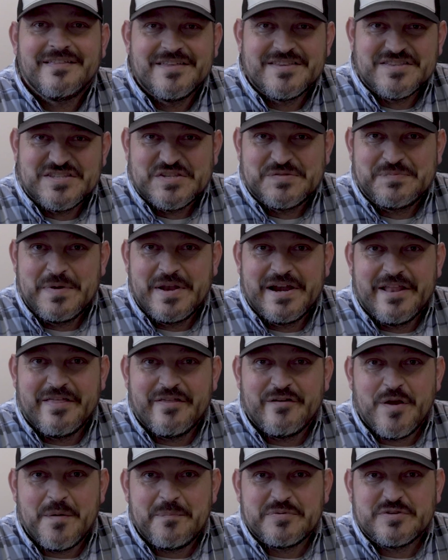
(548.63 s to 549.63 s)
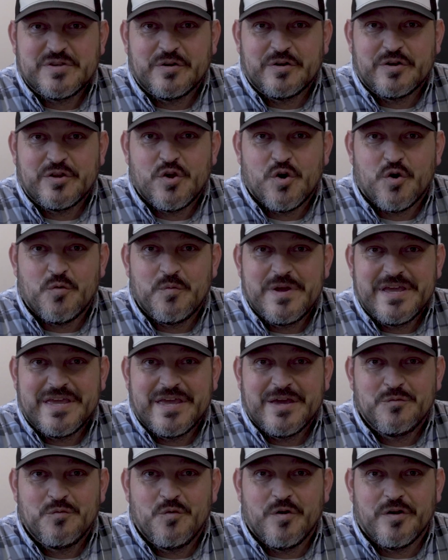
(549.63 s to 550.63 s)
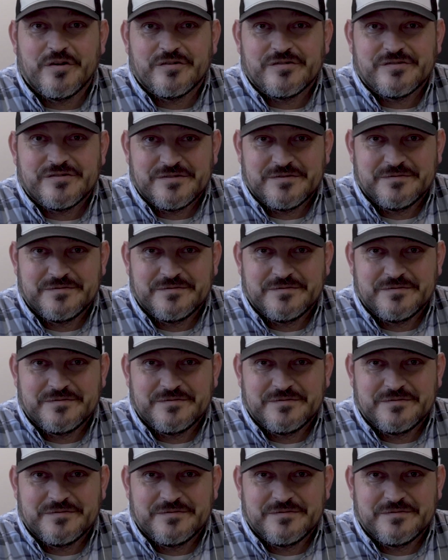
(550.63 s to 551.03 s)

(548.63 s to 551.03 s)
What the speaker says: This has been another episode of Your Weekend Warriors.